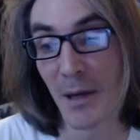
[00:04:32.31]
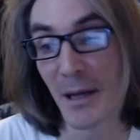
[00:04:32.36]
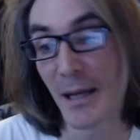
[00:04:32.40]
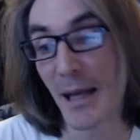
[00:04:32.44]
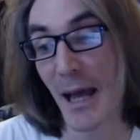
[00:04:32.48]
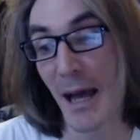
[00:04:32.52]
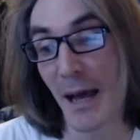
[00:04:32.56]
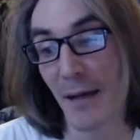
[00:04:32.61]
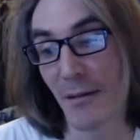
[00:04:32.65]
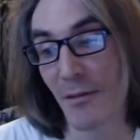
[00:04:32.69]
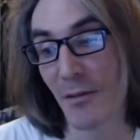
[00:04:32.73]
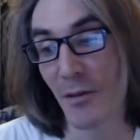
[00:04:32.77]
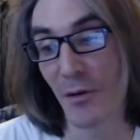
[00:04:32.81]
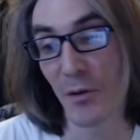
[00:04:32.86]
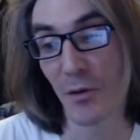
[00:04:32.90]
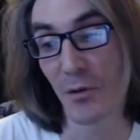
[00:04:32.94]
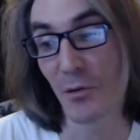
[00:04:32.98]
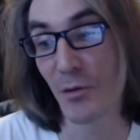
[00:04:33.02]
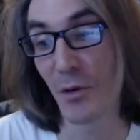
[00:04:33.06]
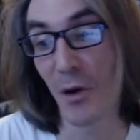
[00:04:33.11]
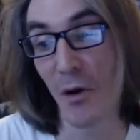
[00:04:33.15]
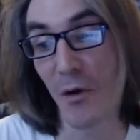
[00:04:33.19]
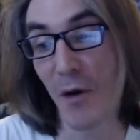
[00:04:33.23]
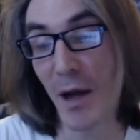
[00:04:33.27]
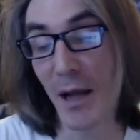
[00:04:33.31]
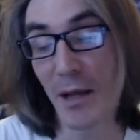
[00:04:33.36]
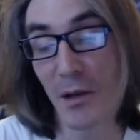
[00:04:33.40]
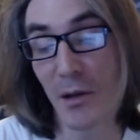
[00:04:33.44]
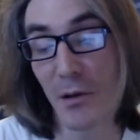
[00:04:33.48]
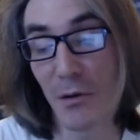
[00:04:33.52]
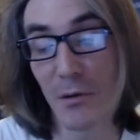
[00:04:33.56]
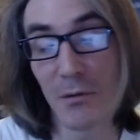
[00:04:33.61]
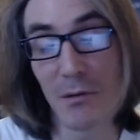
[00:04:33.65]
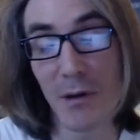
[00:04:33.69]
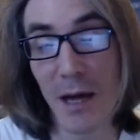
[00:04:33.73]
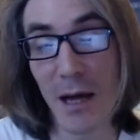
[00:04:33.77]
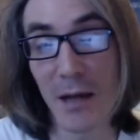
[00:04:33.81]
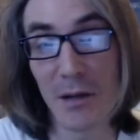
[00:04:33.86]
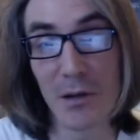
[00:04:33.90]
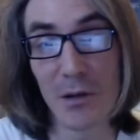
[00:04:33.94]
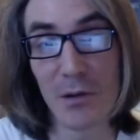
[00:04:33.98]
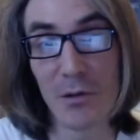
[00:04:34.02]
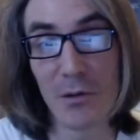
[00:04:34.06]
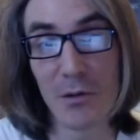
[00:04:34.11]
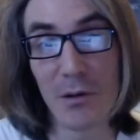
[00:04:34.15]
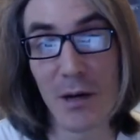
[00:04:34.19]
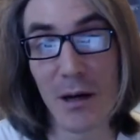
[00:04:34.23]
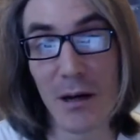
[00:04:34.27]
But yeah, so no, I knew
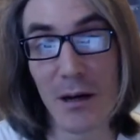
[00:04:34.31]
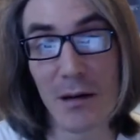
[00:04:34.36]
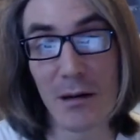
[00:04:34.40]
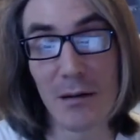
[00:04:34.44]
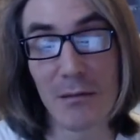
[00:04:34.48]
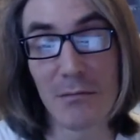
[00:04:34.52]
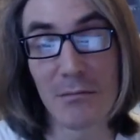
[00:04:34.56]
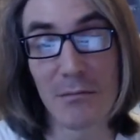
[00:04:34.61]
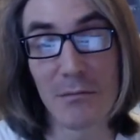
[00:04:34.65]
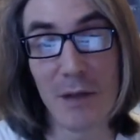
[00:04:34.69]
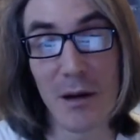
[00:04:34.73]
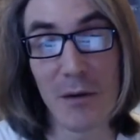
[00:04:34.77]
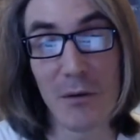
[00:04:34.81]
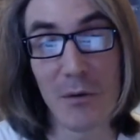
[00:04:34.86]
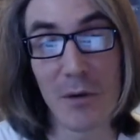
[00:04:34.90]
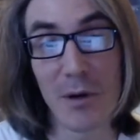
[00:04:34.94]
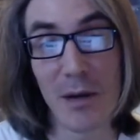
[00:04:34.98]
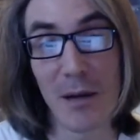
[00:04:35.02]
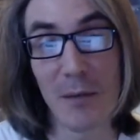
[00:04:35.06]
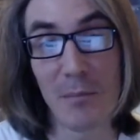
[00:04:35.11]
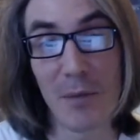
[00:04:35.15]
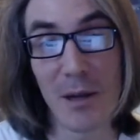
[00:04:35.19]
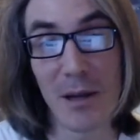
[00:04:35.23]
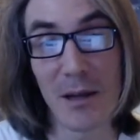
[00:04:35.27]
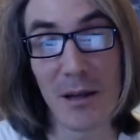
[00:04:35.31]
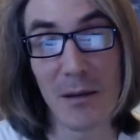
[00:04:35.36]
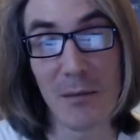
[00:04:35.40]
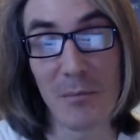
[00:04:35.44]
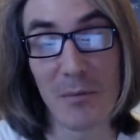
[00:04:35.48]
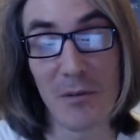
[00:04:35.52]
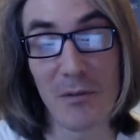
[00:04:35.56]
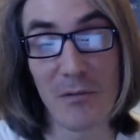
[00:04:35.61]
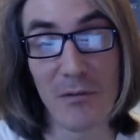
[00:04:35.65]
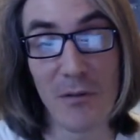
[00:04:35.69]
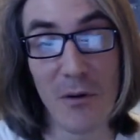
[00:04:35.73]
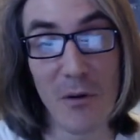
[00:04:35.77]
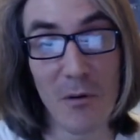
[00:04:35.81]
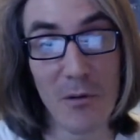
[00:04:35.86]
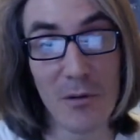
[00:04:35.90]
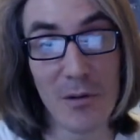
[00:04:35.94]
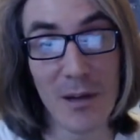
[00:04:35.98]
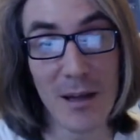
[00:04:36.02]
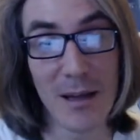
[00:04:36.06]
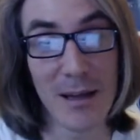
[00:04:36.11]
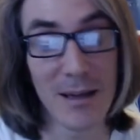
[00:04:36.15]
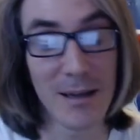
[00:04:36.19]
right when I picked up the phone,